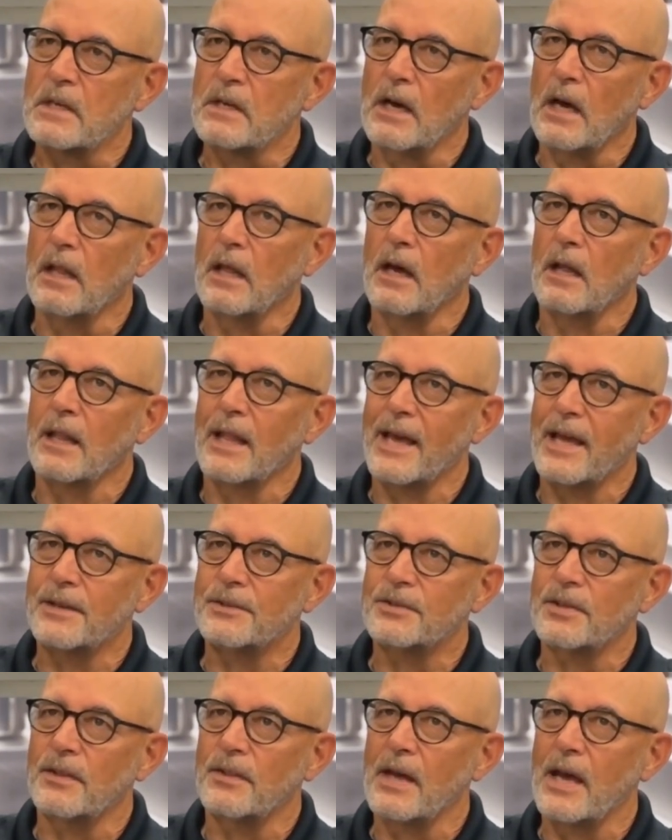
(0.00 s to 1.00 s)
I'll
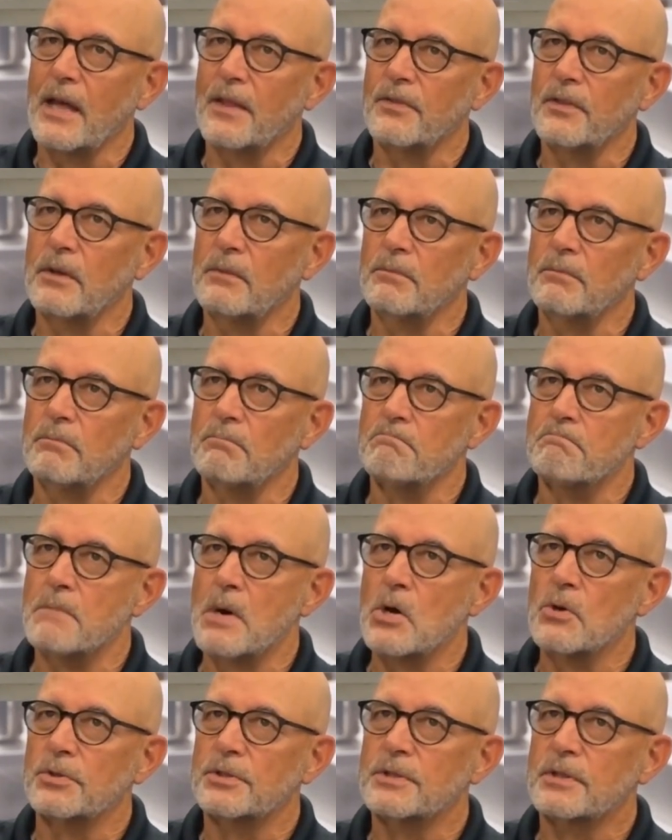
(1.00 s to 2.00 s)
add to that
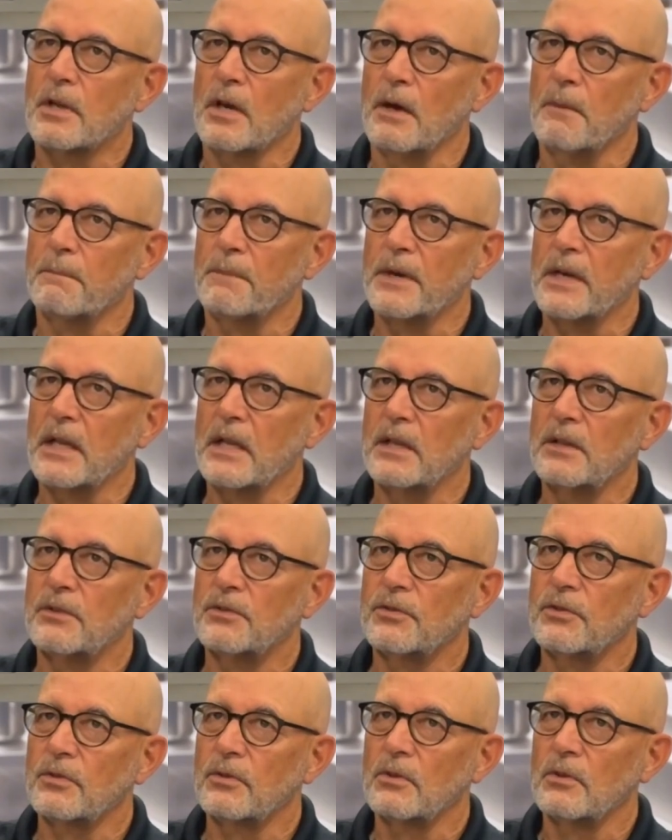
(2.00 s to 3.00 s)
most
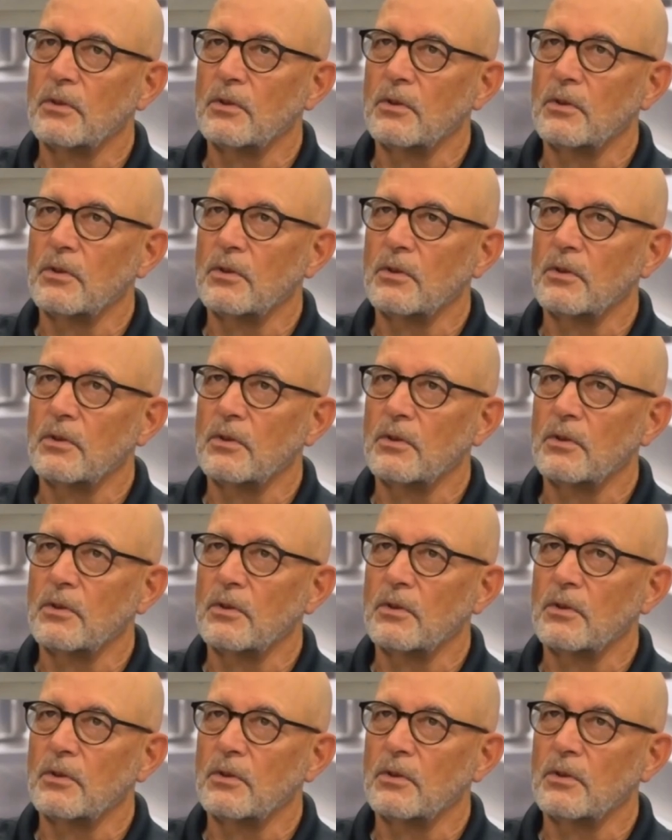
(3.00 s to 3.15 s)
companies